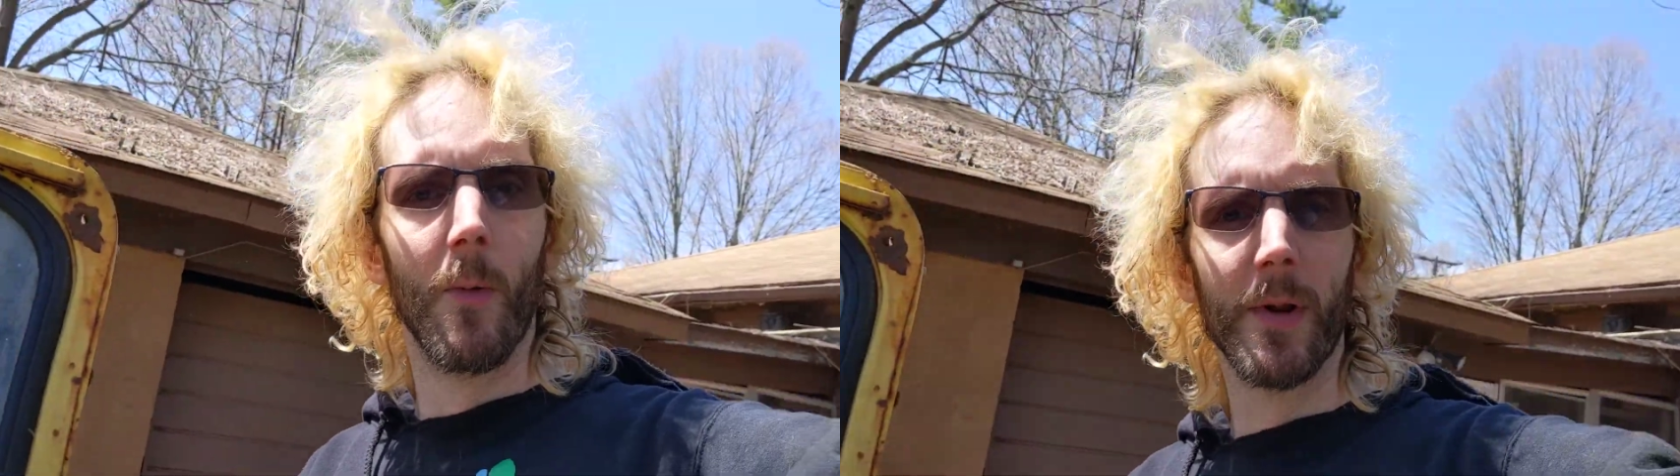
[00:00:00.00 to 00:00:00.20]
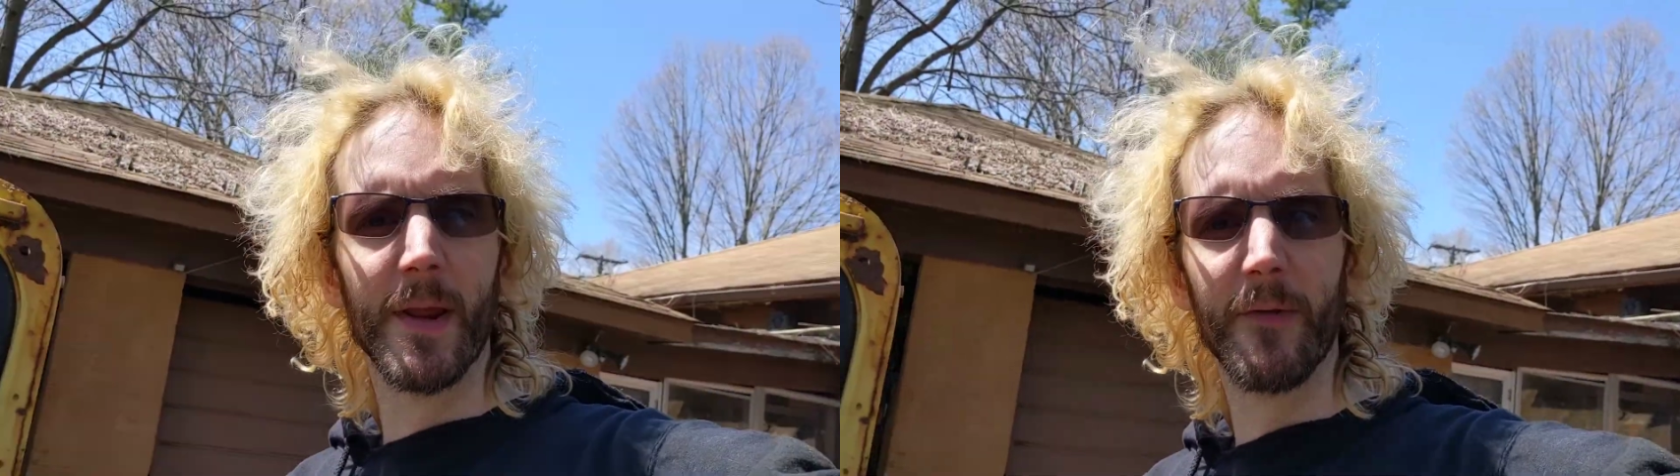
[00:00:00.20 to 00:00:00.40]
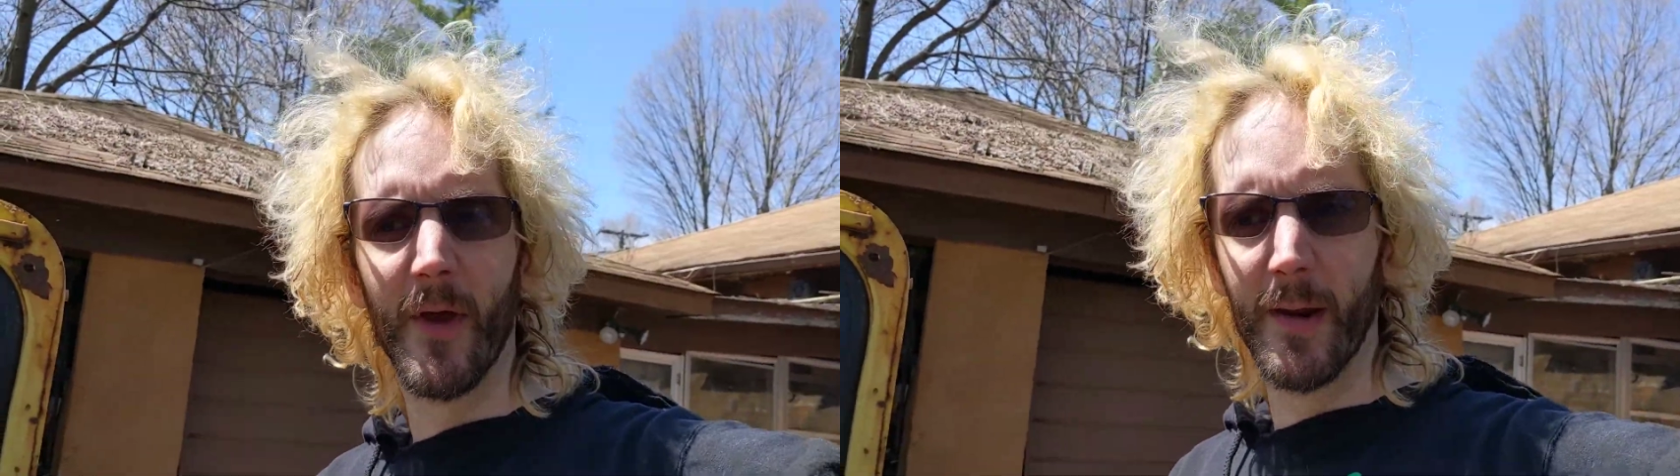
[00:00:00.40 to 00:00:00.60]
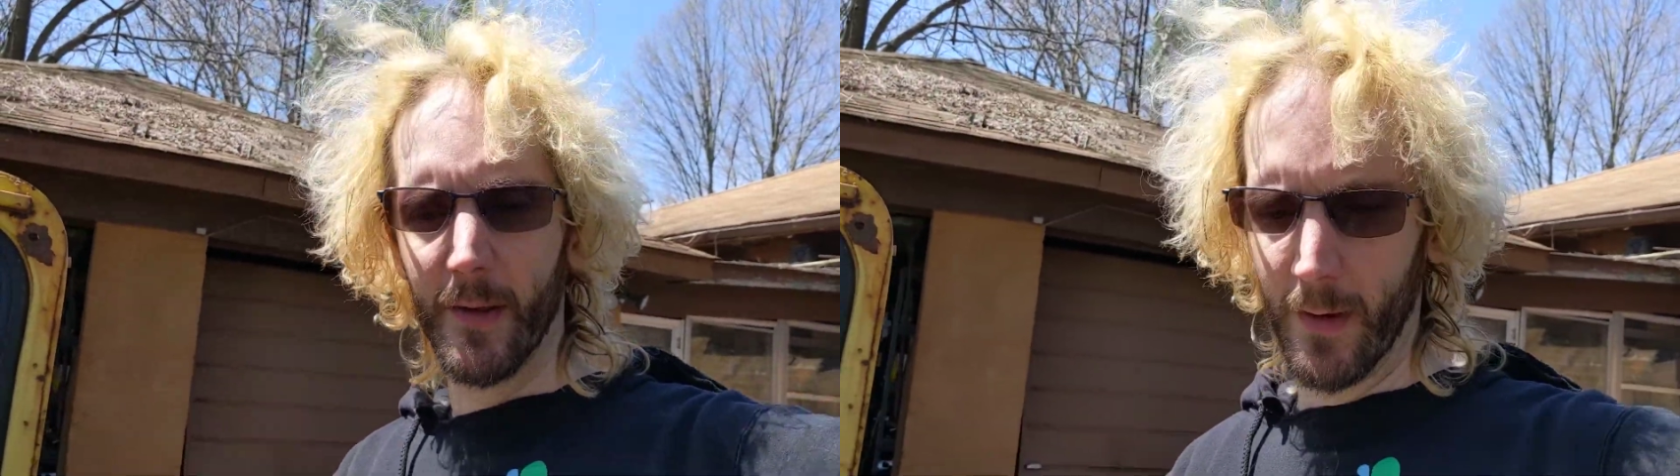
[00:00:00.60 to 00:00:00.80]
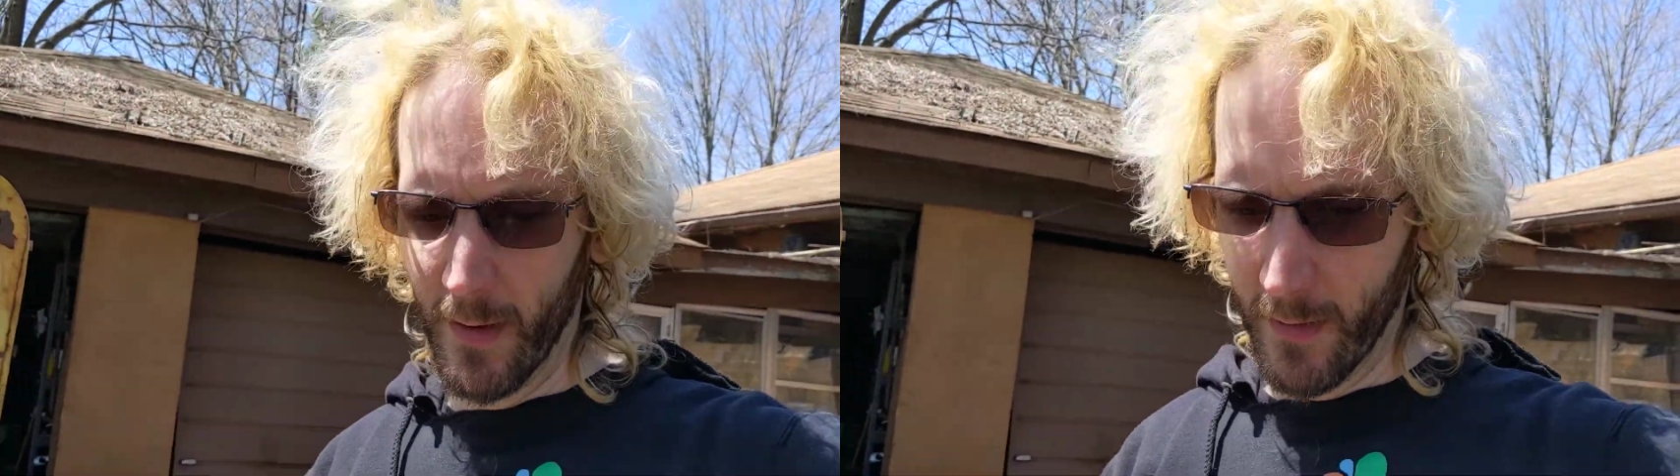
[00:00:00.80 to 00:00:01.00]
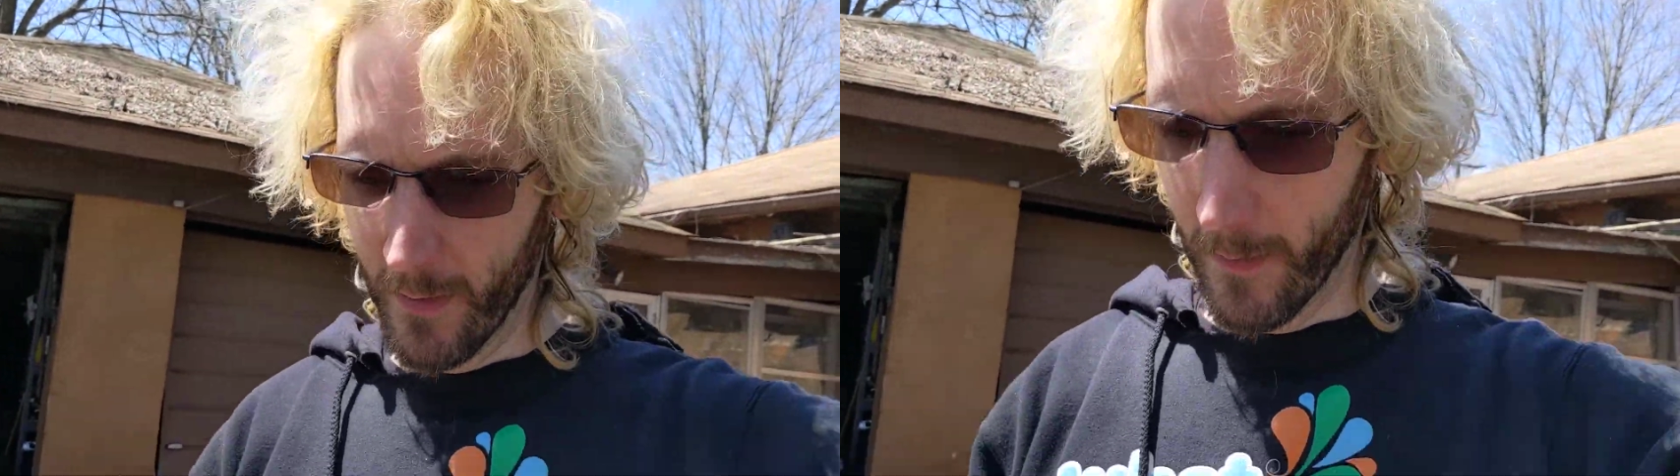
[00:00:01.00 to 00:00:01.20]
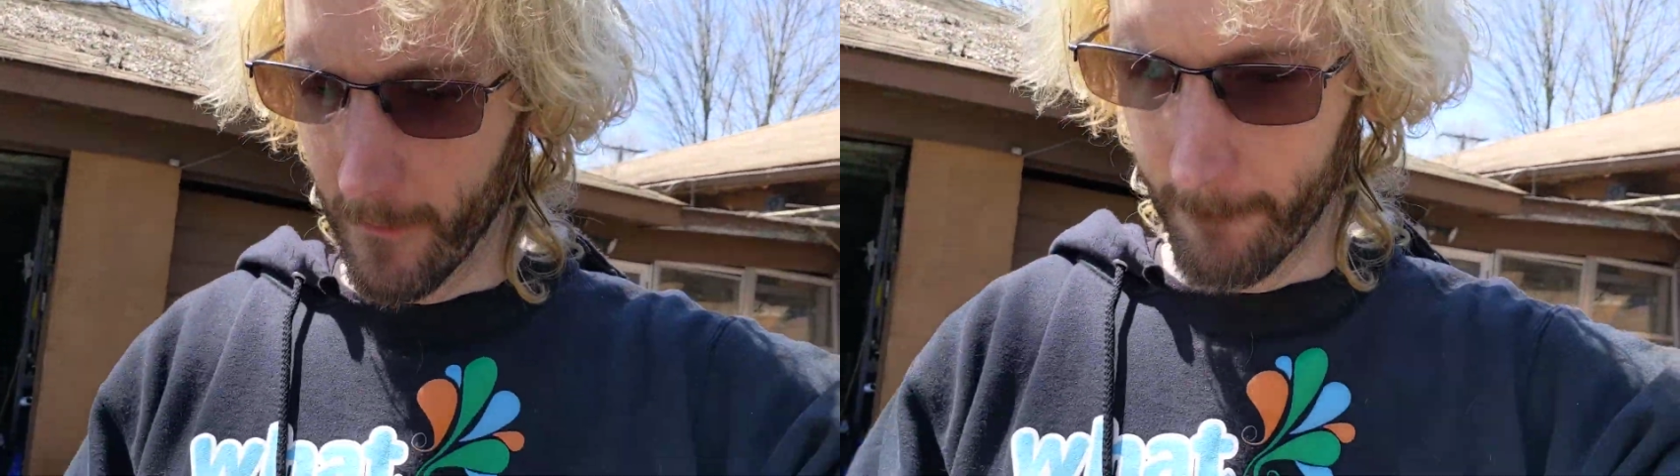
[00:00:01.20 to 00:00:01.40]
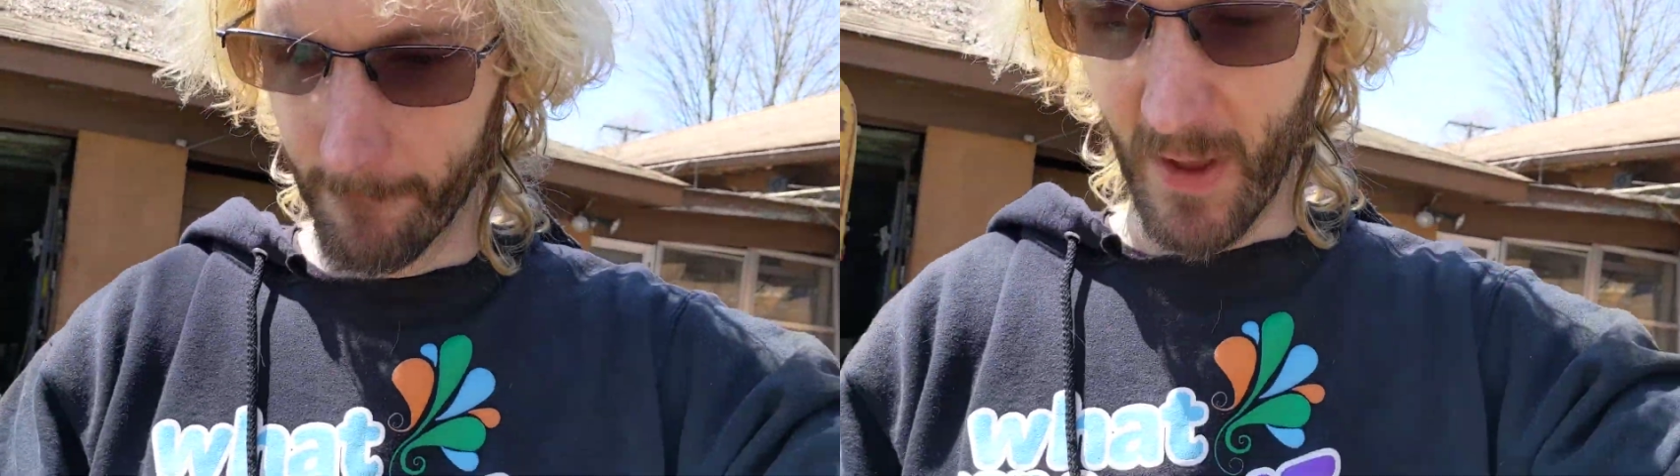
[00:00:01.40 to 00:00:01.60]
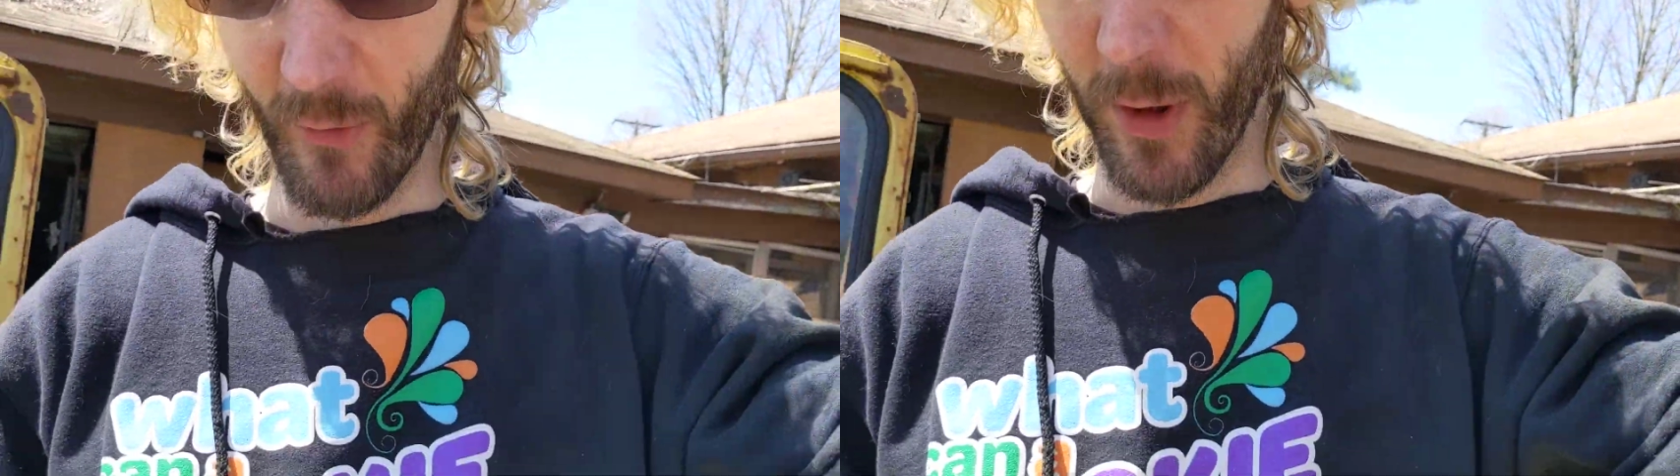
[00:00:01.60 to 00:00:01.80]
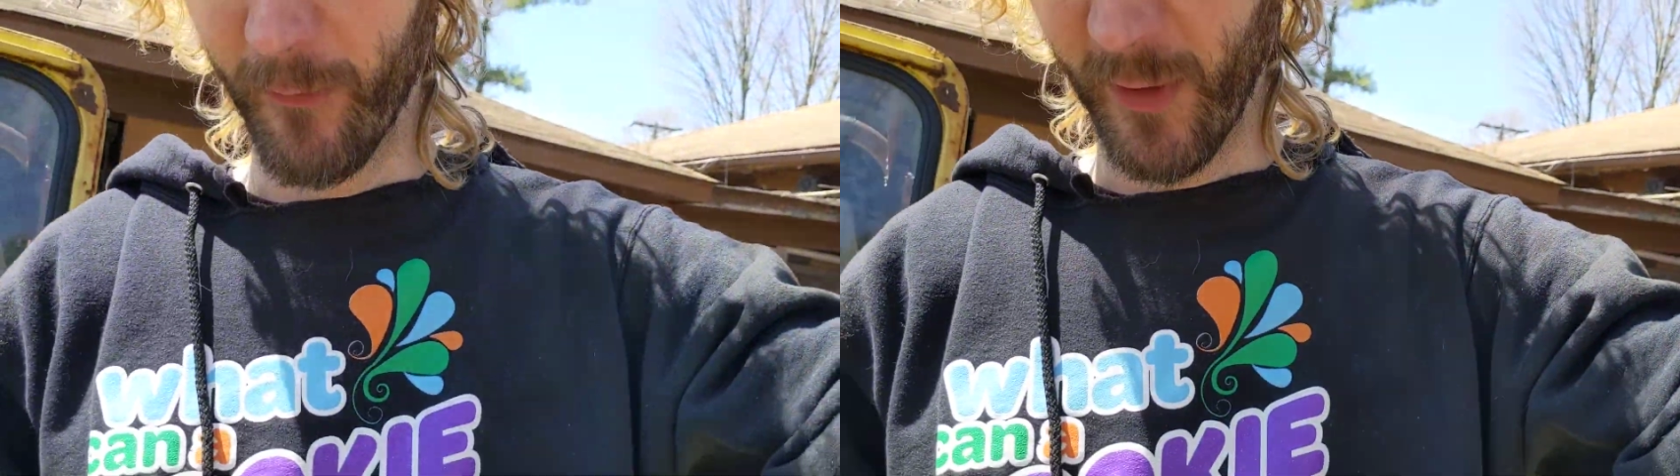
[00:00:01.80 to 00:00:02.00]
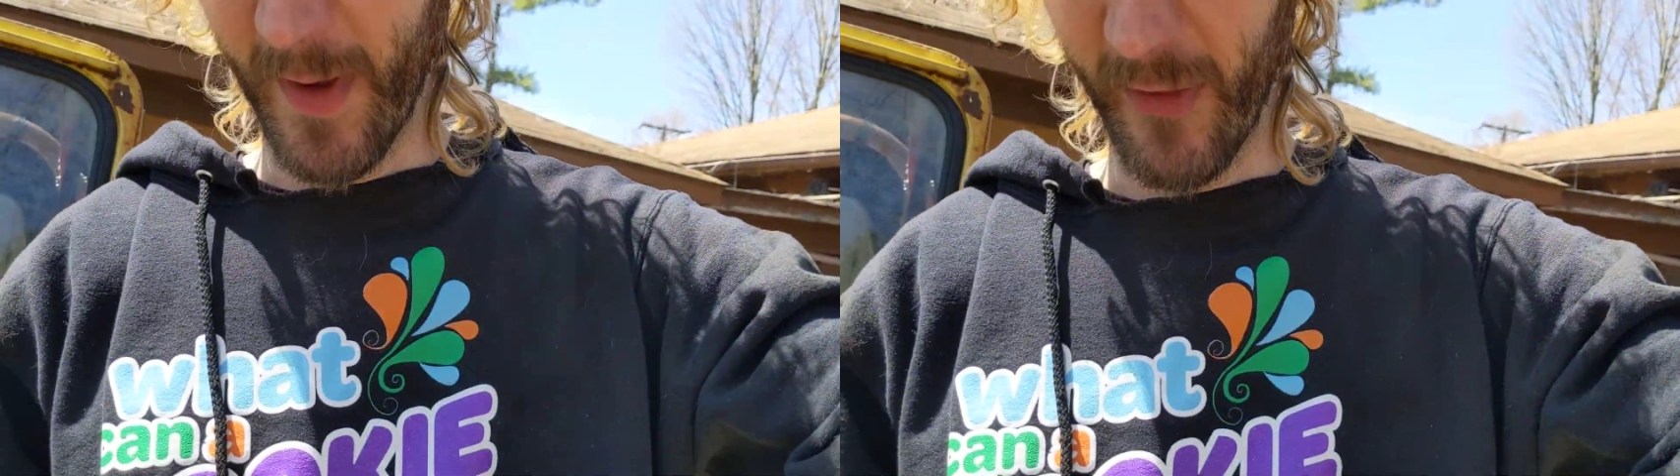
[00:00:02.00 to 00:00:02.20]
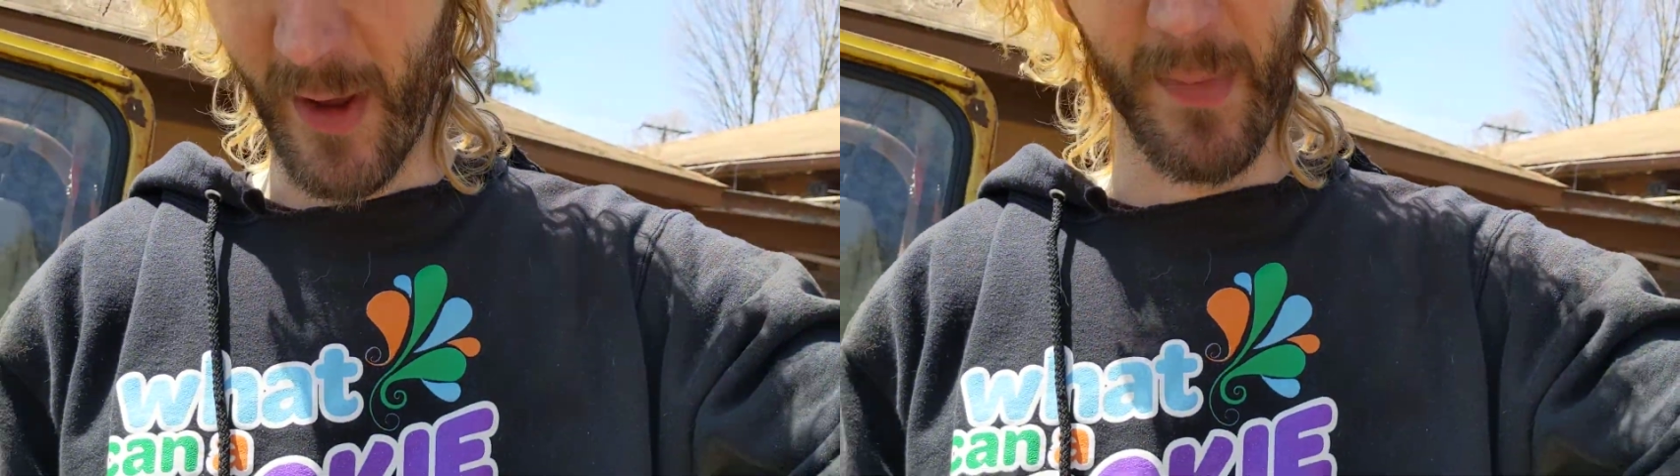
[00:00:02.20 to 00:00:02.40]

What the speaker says: we can get that in. That will hopefully make that